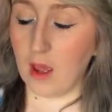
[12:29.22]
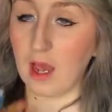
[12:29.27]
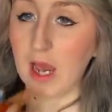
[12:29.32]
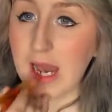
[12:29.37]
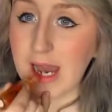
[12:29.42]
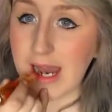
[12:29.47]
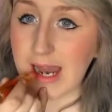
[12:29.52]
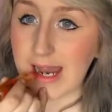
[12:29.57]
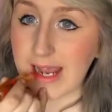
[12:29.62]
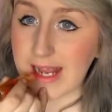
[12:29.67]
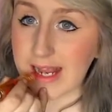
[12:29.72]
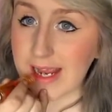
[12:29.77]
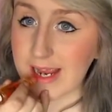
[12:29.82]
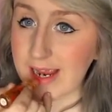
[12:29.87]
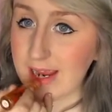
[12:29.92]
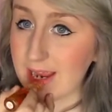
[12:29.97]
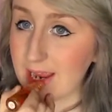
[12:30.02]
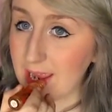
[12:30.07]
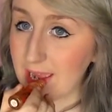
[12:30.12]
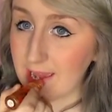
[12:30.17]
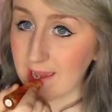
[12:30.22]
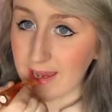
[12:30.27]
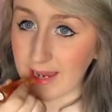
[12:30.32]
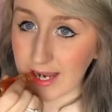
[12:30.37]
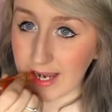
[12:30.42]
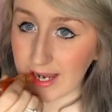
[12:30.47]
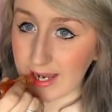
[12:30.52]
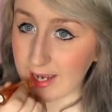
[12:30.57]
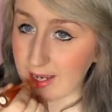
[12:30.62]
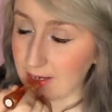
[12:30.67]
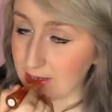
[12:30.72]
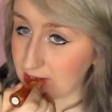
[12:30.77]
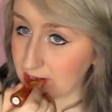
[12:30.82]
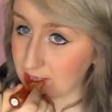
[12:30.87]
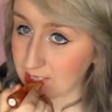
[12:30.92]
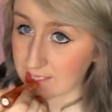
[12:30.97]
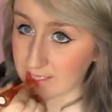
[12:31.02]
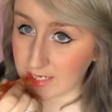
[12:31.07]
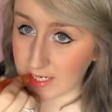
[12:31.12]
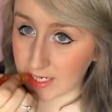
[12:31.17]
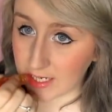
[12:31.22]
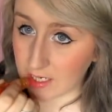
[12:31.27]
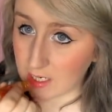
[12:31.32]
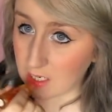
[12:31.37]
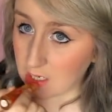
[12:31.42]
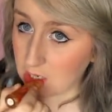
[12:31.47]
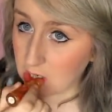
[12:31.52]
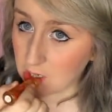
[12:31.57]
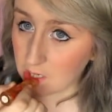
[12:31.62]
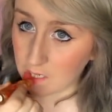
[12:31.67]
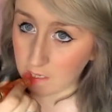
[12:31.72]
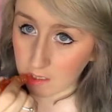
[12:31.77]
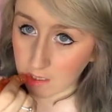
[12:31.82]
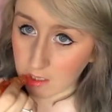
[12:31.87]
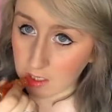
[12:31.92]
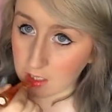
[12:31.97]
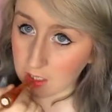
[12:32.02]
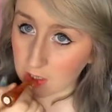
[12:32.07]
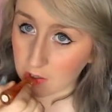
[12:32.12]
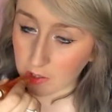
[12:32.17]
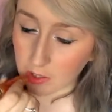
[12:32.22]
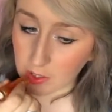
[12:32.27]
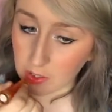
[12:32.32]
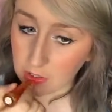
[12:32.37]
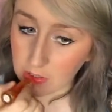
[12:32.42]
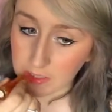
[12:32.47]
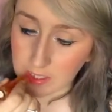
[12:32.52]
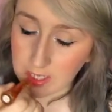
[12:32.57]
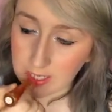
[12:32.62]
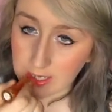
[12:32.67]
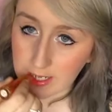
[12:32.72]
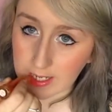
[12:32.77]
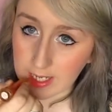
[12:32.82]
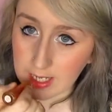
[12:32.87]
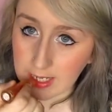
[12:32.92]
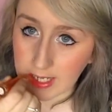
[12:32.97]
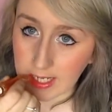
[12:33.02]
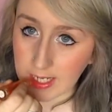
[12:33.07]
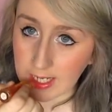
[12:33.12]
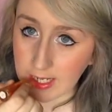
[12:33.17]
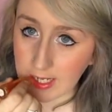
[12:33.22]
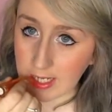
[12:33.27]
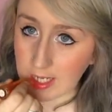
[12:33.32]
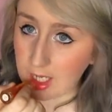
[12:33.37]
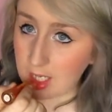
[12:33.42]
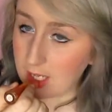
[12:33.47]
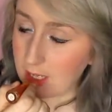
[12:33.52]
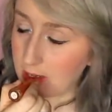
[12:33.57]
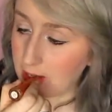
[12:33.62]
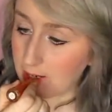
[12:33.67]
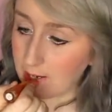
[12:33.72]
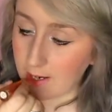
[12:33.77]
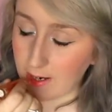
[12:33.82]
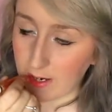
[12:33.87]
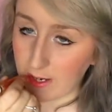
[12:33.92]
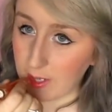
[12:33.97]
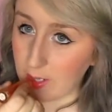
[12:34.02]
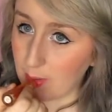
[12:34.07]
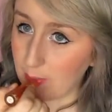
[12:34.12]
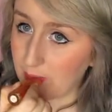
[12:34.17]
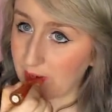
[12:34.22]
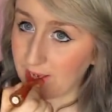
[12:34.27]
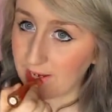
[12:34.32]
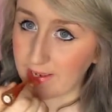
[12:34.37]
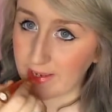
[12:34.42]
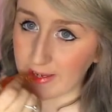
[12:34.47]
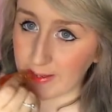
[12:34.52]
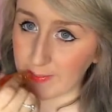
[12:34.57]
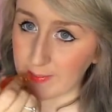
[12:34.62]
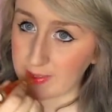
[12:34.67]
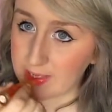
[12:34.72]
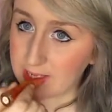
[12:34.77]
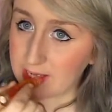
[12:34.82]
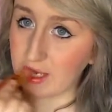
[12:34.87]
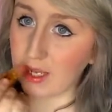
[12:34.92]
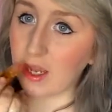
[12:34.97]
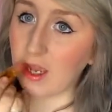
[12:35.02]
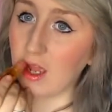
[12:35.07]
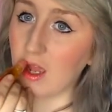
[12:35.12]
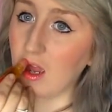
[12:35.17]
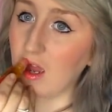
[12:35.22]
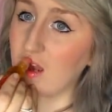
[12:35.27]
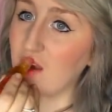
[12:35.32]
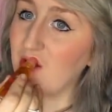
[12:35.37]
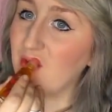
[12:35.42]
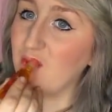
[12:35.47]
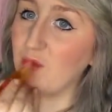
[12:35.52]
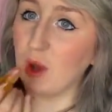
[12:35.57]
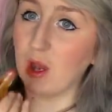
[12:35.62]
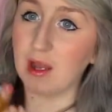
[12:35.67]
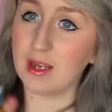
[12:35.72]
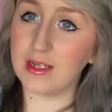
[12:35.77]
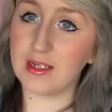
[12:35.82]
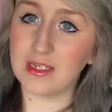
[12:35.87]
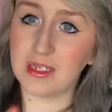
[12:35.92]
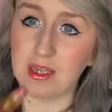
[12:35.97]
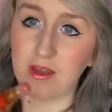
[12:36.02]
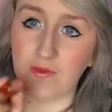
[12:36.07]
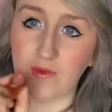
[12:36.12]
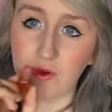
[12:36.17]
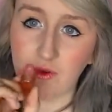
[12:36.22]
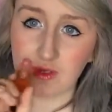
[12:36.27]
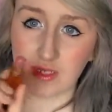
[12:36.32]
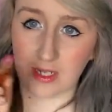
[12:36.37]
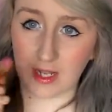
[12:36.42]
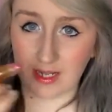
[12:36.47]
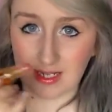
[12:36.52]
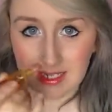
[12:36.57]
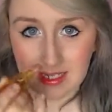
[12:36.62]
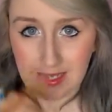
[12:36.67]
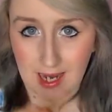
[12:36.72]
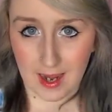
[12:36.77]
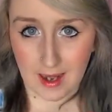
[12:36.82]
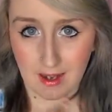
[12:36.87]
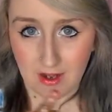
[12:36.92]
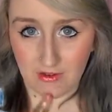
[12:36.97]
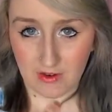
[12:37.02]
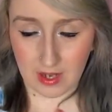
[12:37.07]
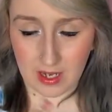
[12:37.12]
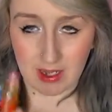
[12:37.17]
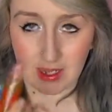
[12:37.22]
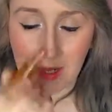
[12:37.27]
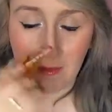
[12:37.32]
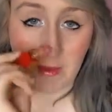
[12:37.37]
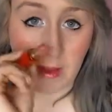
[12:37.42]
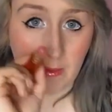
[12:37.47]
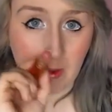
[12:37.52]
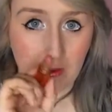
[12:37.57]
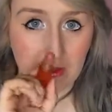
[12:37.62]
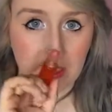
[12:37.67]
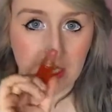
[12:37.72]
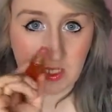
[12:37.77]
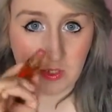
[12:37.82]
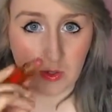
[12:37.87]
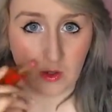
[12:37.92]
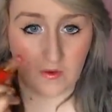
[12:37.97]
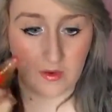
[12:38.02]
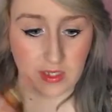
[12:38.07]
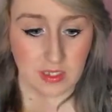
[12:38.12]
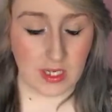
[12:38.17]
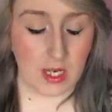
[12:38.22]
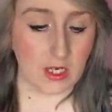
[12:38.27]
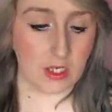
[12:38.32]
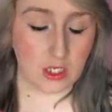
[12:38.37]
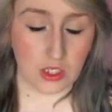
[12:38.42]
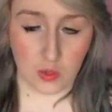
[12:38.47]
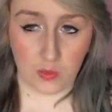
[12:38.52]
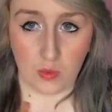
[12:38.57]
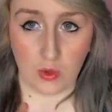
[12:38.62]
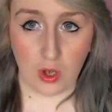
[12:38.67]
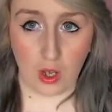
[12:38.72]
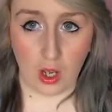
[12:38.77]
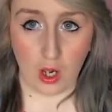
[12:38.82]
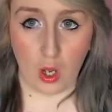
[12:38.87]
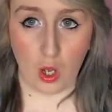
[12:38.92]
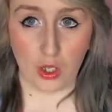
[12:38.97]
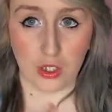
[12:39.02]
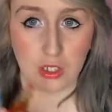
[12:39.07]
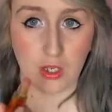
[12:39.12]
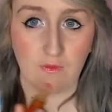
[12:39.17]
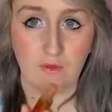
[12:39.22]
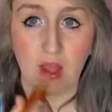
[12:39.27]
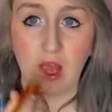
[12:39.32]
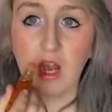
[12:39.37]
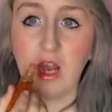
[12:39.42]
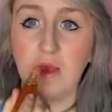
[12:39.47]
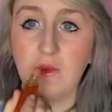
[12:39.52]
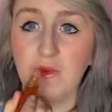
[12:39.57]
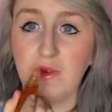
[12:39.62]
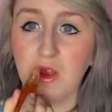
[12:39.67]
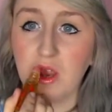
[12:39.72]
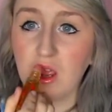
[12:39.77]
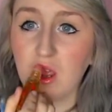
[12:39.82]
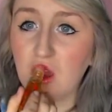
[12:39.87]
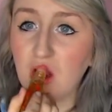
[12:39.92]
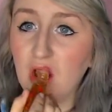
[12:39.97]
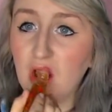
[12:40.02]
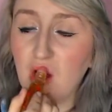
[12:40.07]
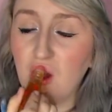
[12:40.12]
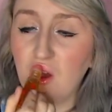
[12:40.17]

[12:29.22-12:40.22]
So yeah, I just roll this on my lips. I didn't mind if it was like stained or anything. My mum seems to often stain, she'd put her gloss over her lipstick